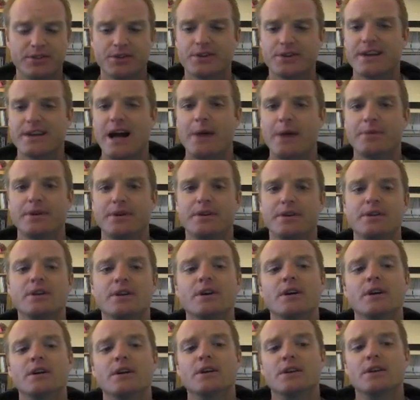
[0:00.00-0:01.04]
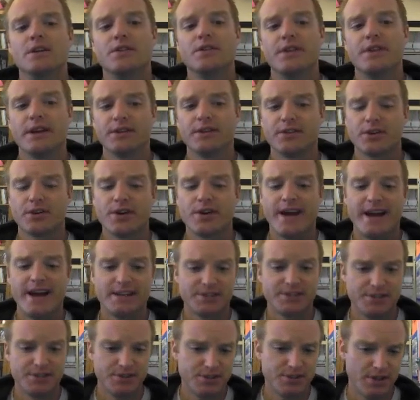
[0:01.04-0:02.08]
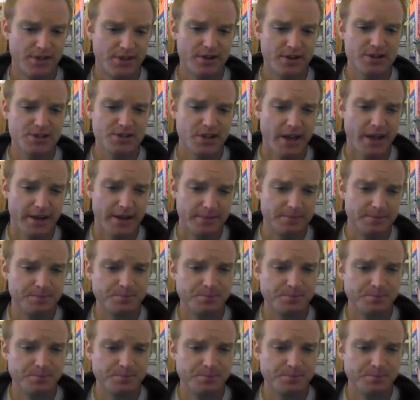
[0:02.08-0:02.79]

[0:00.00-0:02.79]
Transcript: common things that are acids. On their side